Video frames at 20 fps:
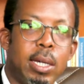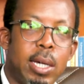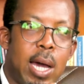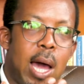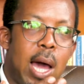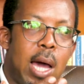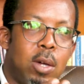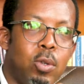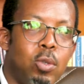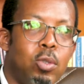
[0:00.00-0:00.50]

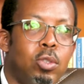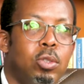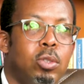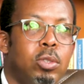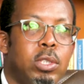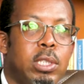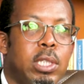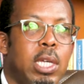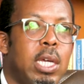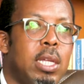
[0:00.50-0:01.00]
I would
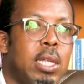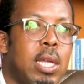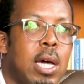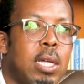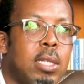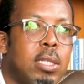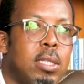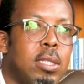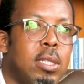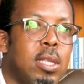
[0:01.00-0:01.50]
say
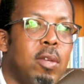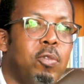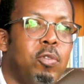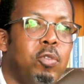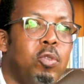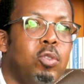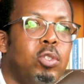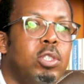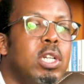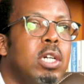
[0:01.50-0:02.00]
that the
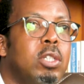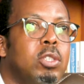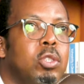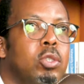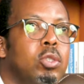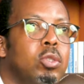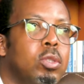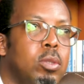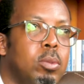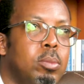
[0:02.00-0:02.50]
future
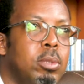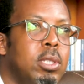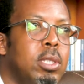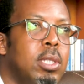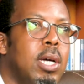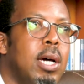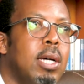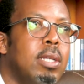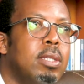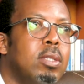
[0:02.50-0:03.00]
should be
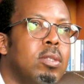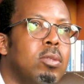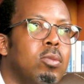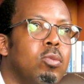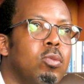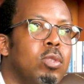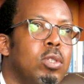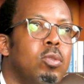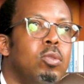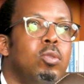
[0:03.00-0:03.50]
that
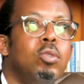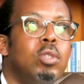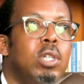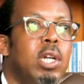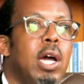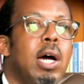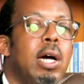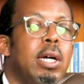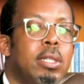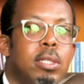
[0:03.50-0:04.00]
we
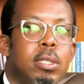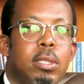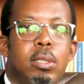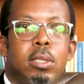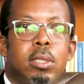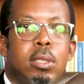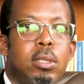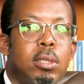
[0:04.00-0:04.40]
look at